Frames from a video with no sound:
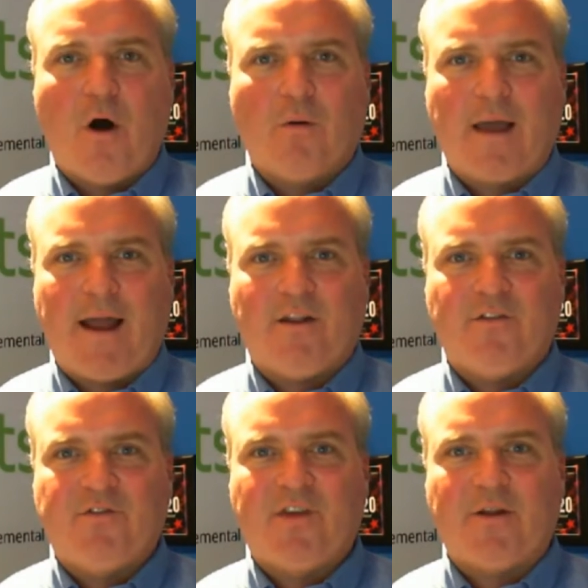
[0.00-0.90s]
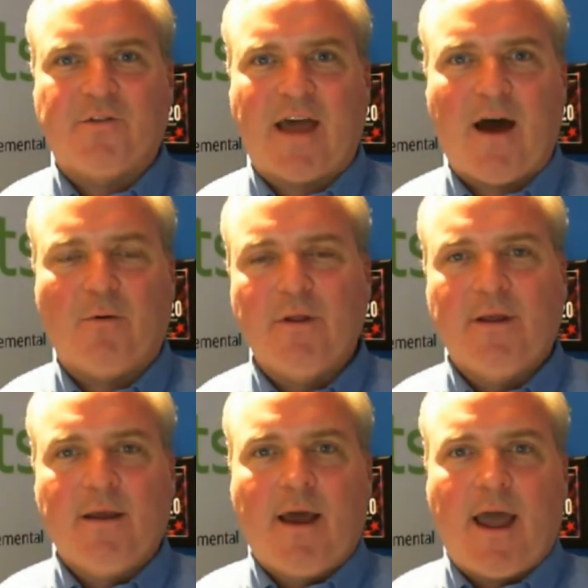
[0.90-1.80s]
all kind of settles out.
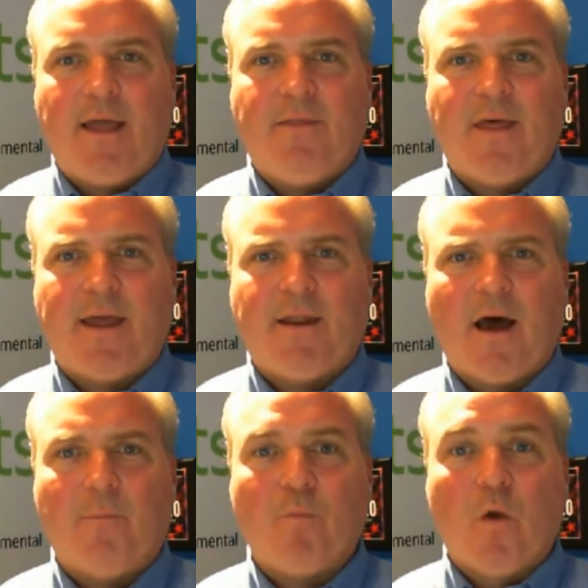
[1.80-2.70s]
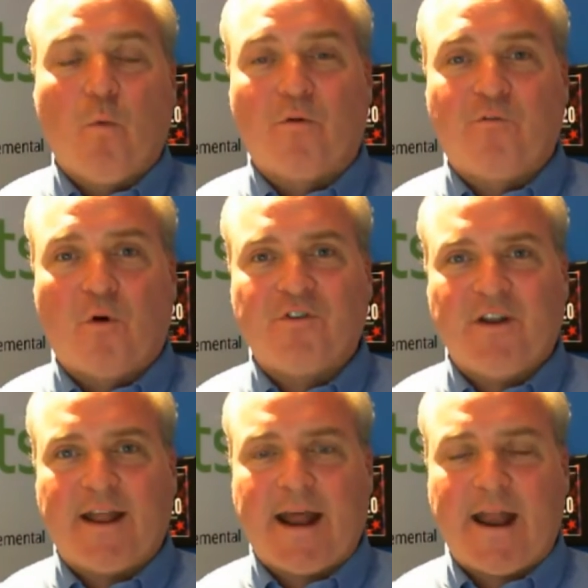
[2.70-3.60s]
And then we're
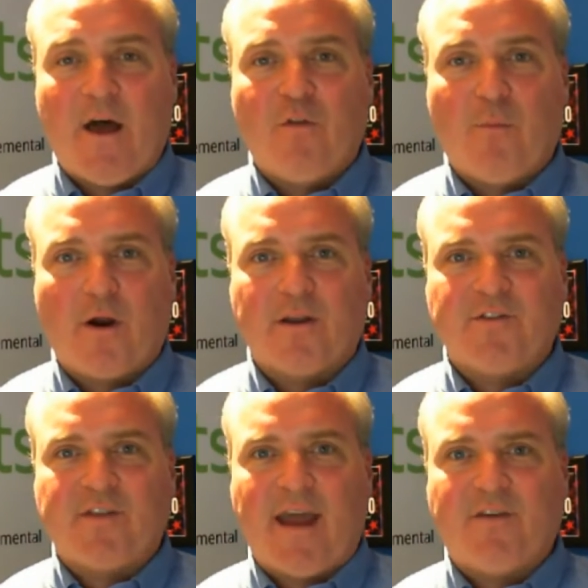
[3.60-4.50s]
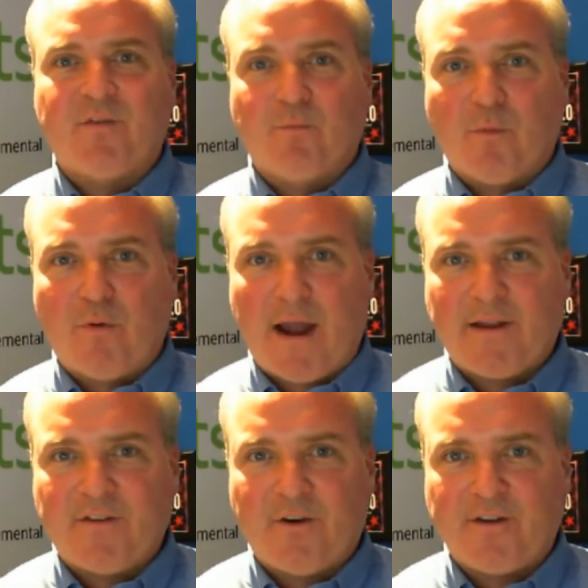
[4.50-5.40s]
fortunate at HealthMarkets to have some
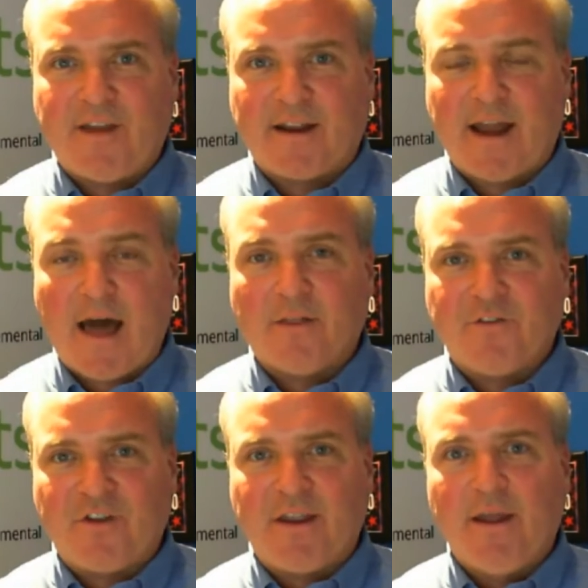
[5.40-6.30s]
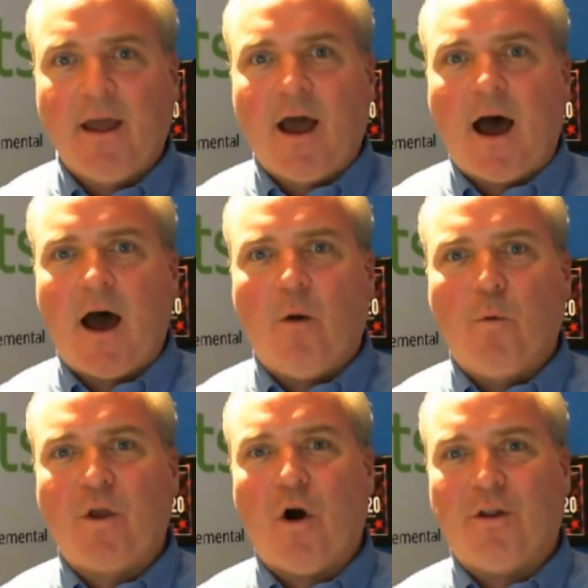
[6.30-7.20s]
proprietary technology.
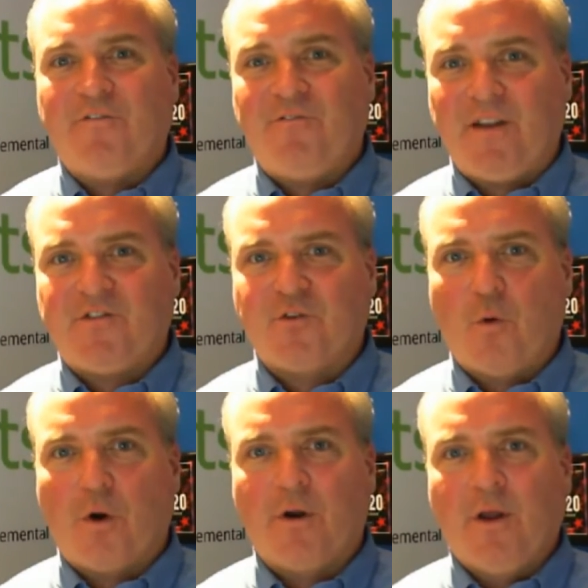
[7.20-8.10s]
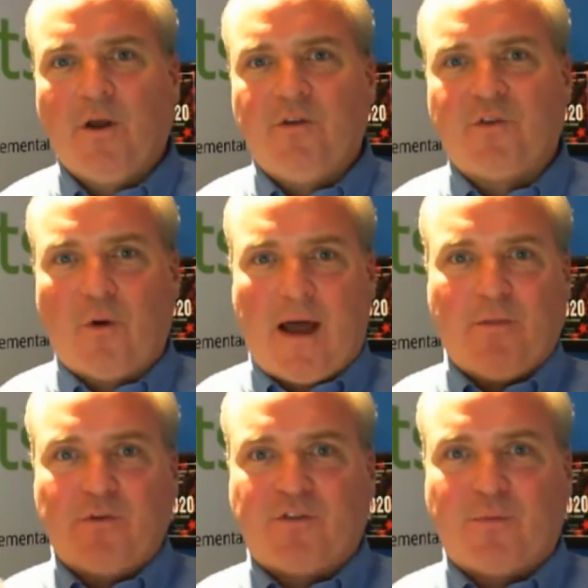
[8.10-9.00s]
We call it a fit score. So on